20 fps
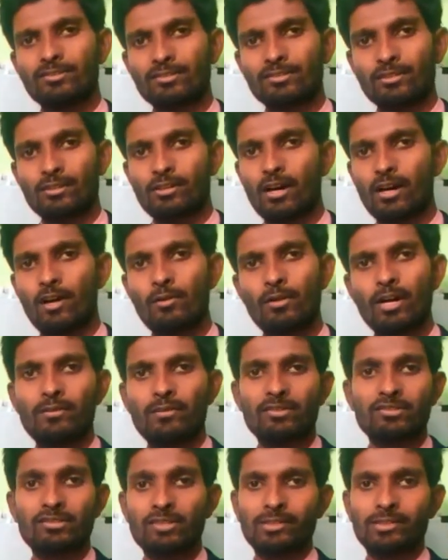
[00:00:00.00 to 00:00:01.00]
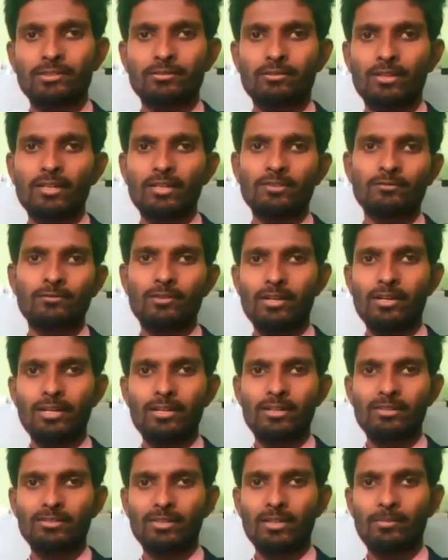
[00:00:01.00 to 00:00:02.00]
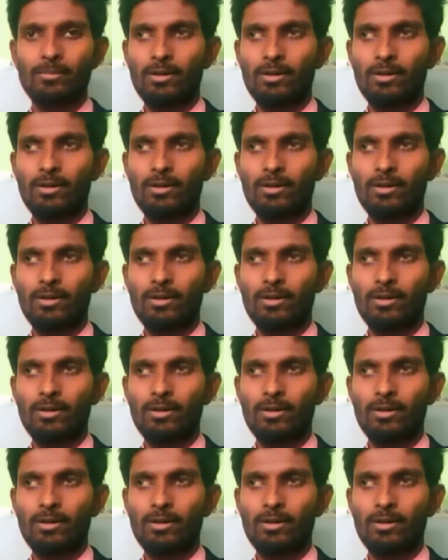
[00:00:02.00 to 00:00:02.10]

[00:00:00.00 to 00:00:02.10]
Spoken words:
So now I wish to take the class very easy,